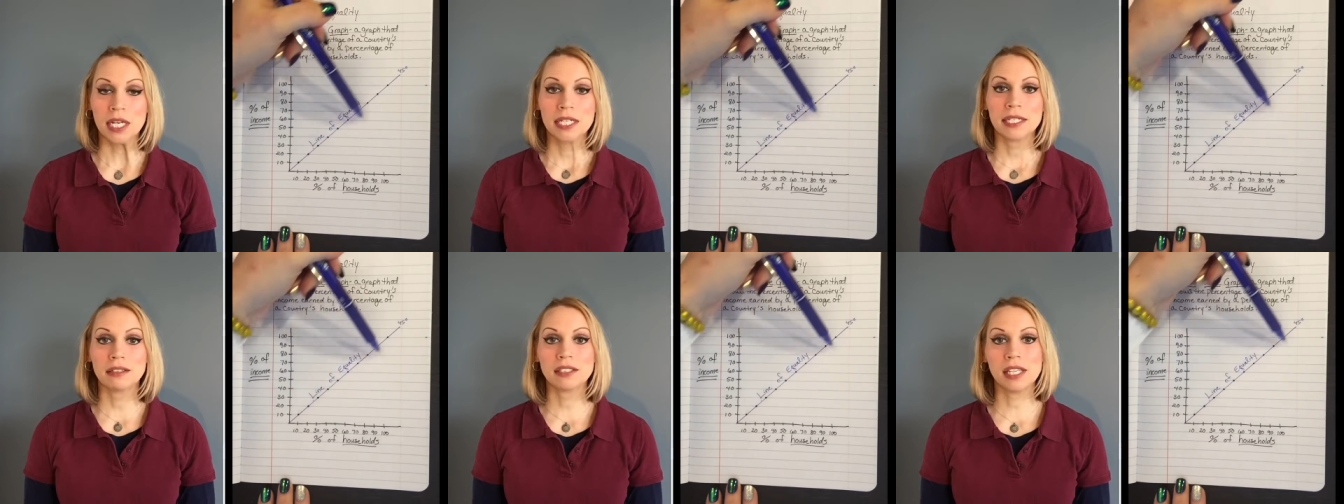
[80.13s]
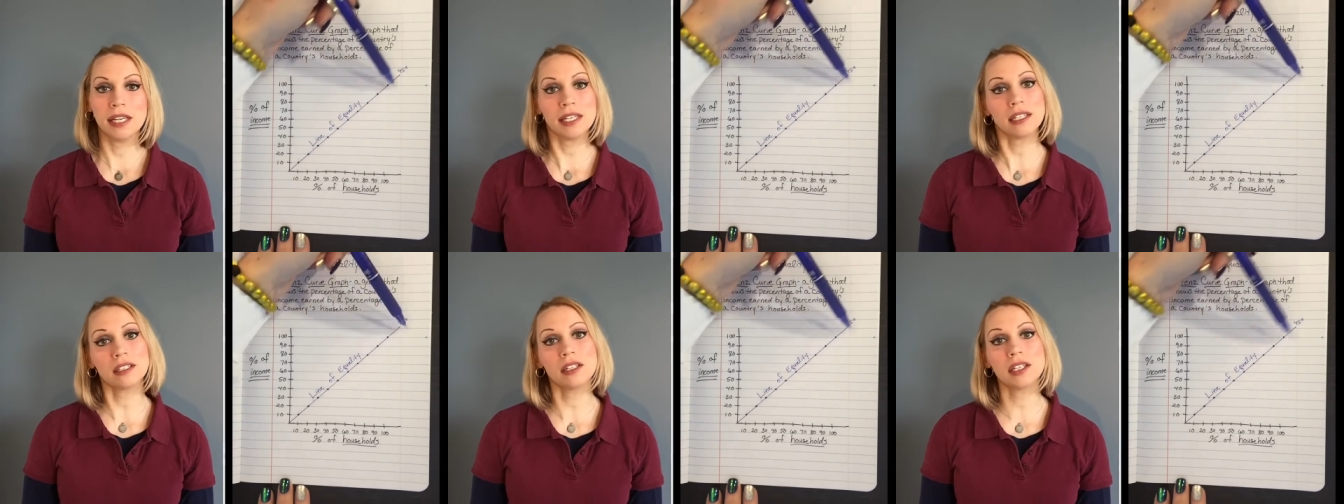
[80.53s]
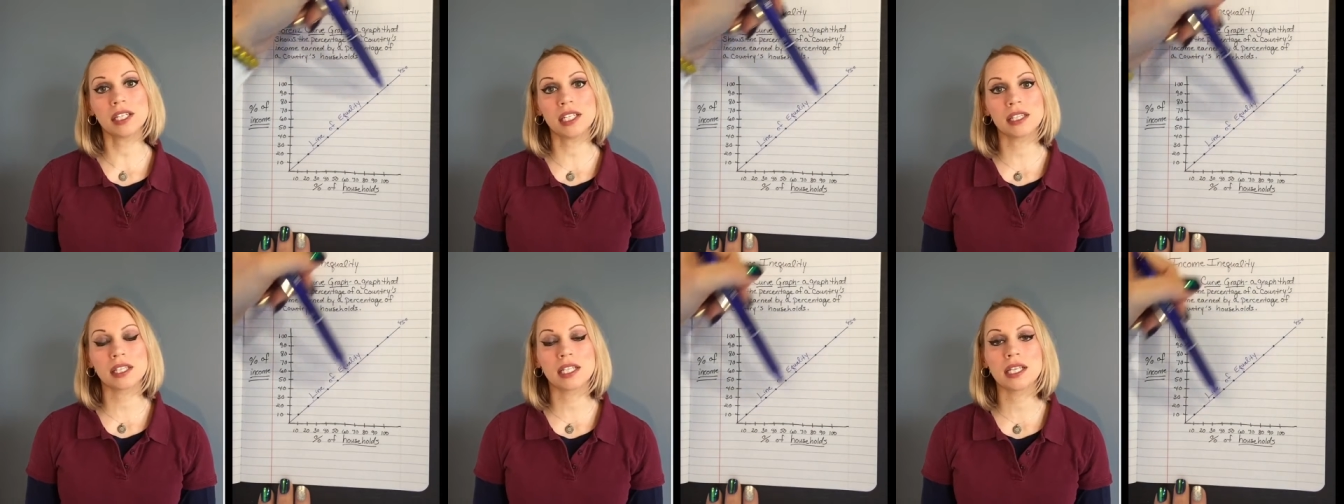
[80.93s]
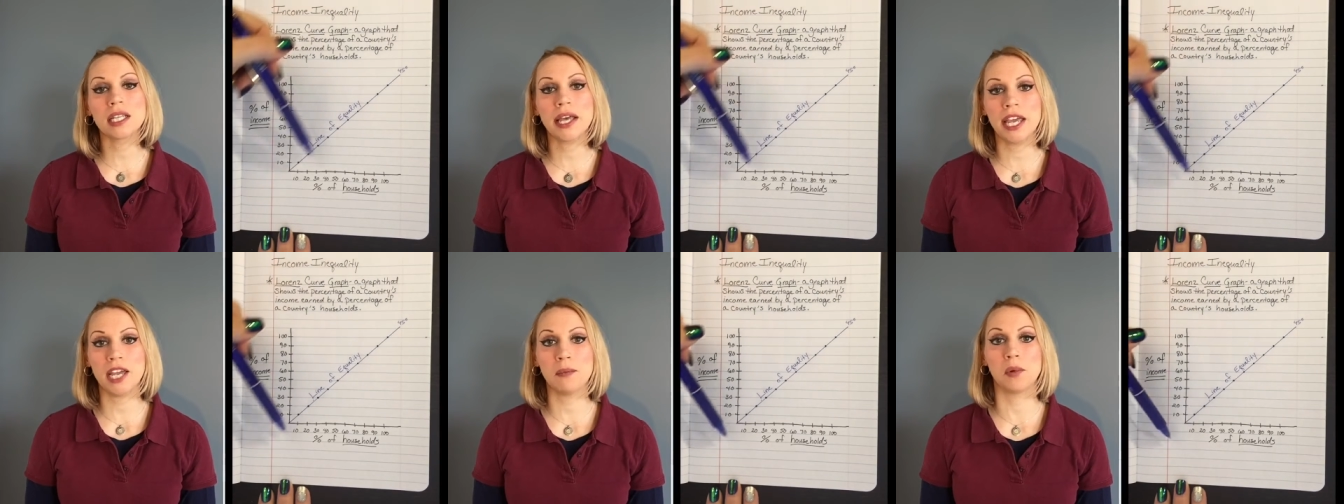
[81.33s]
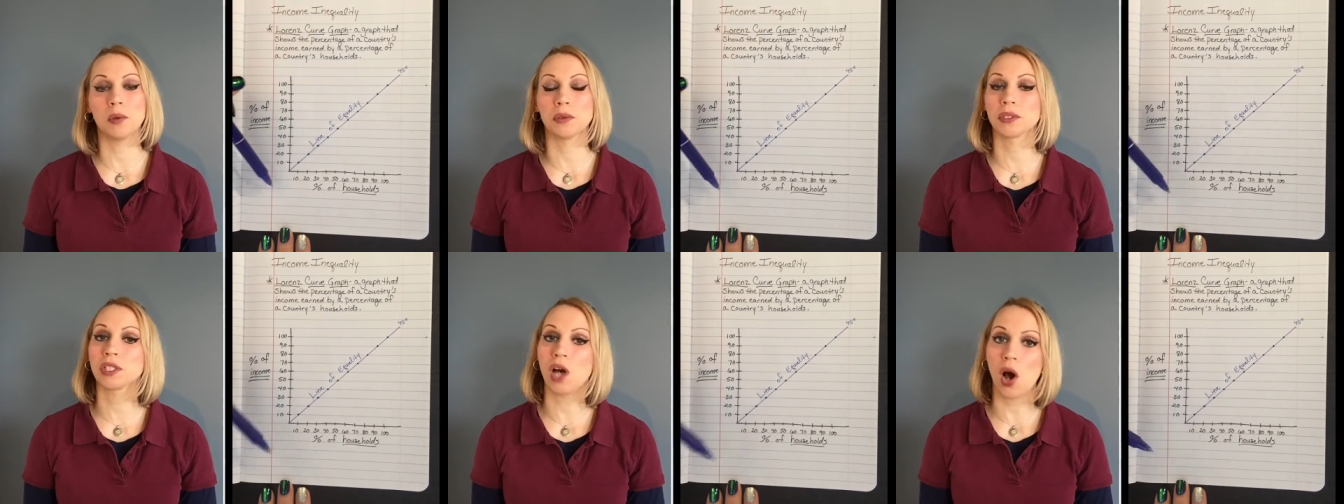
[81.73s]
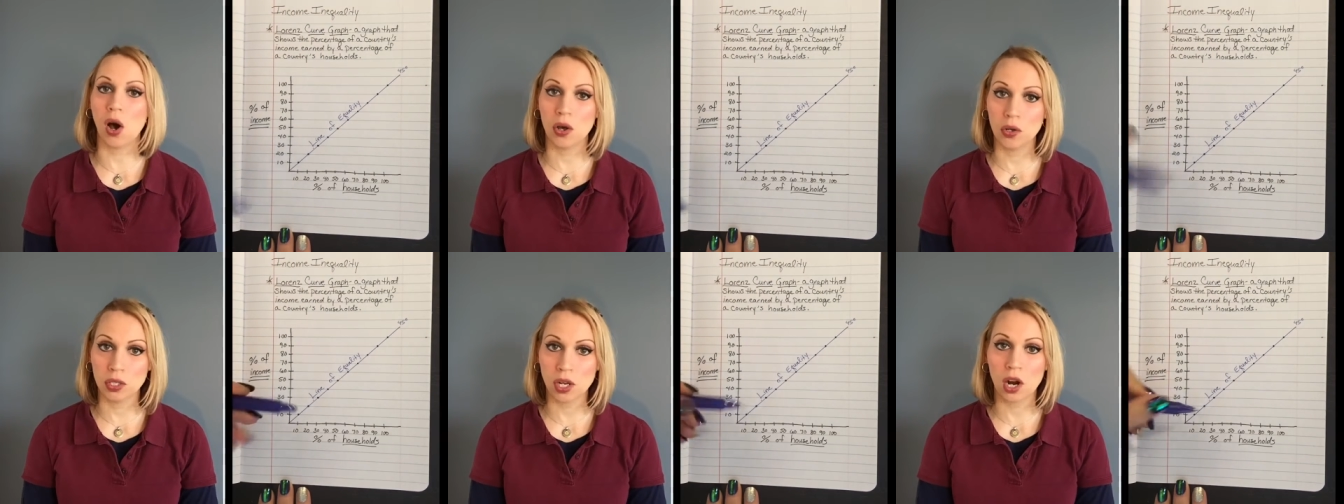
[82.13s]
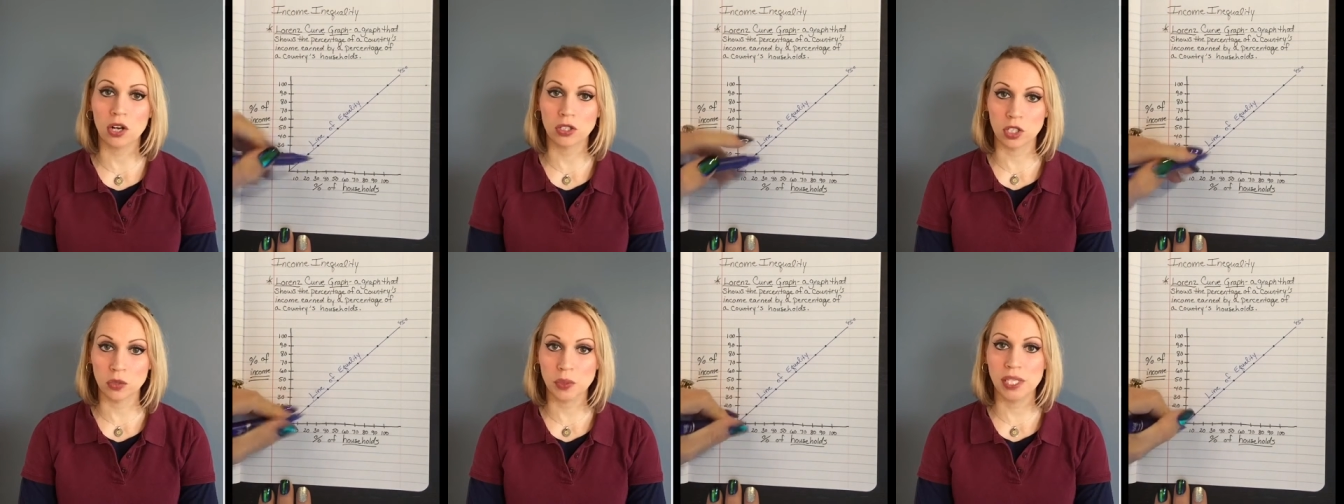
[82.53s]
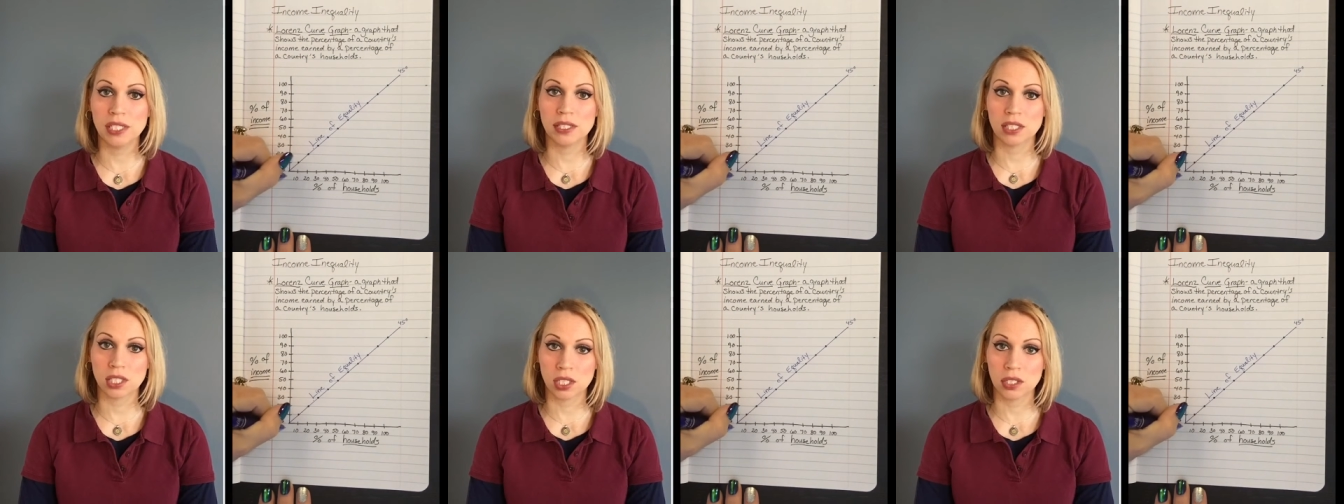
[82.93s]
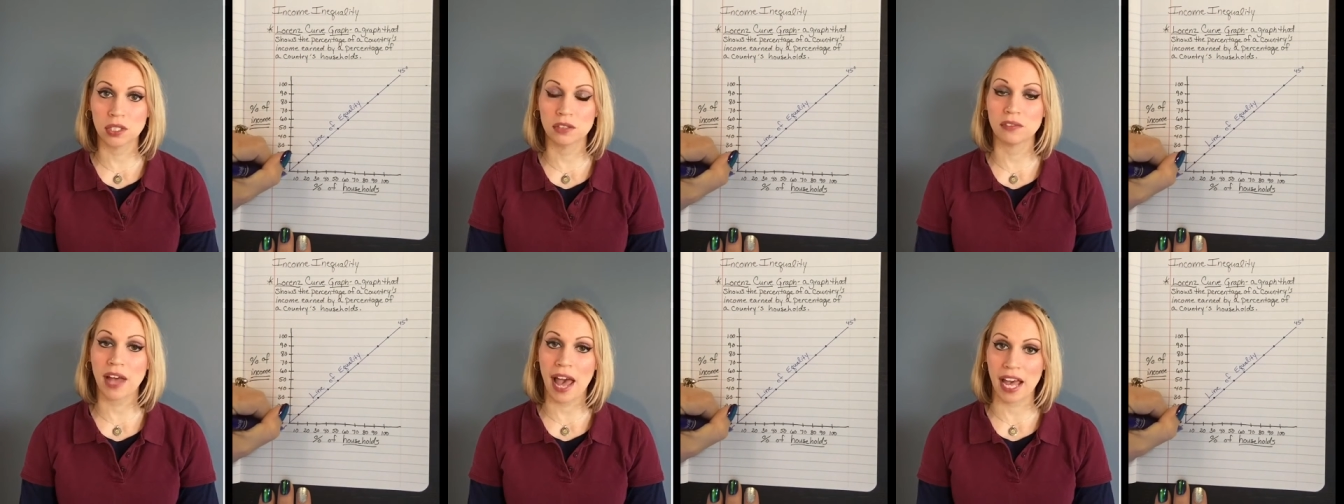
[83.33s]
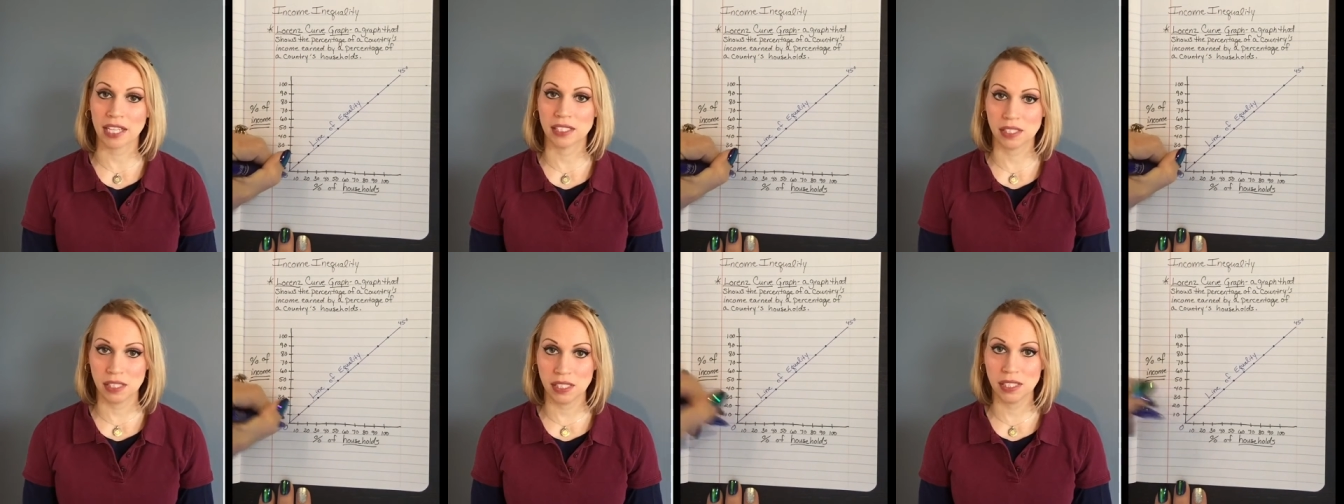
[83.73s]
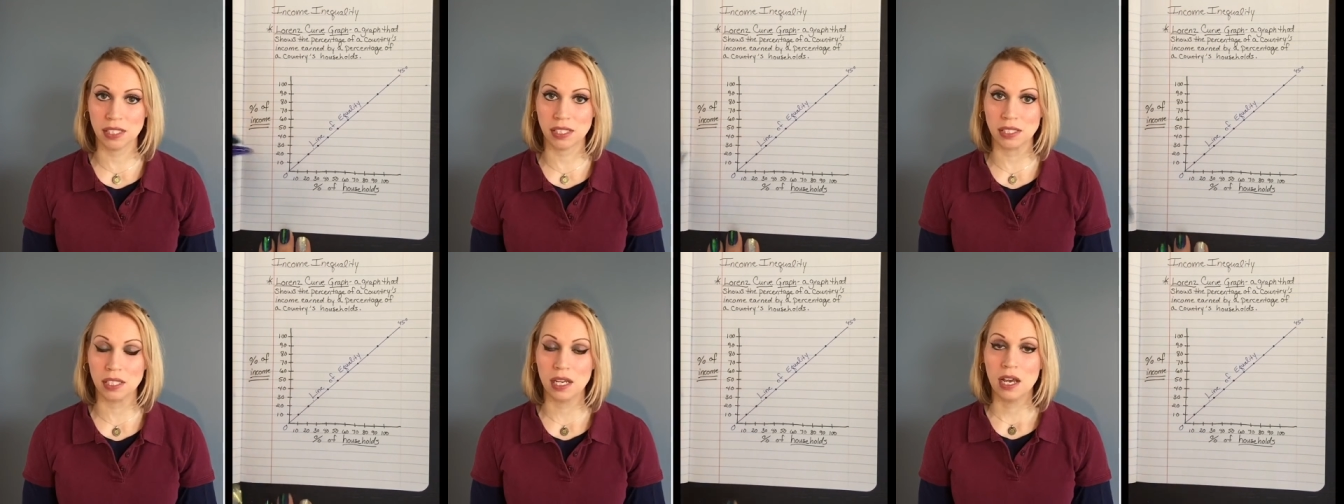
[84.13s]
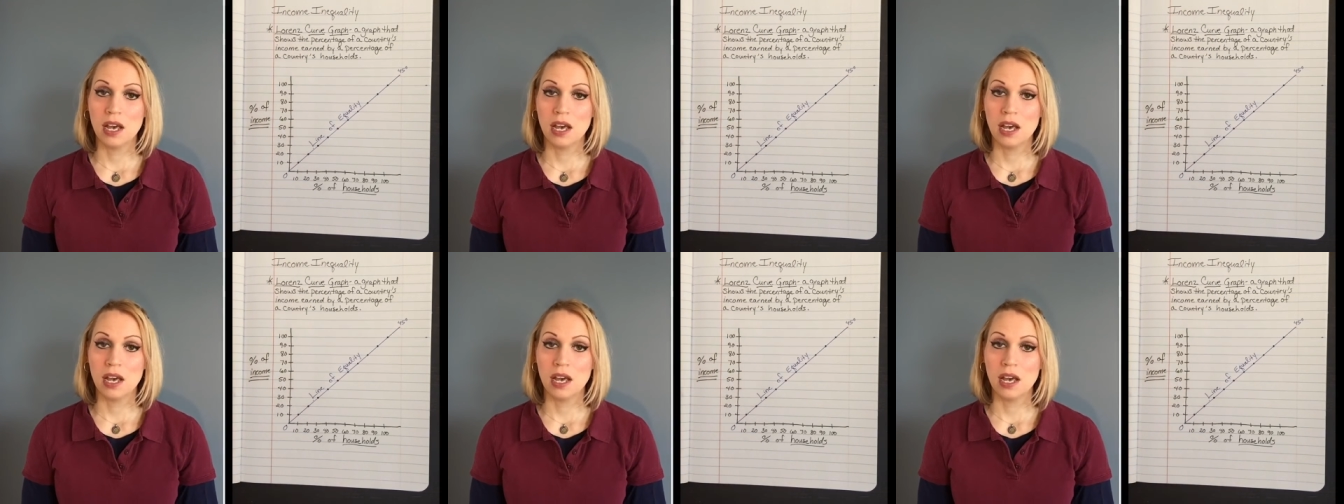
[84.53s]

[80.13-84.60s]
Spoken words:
Now take a look at the labels on our Lorenz curve axes.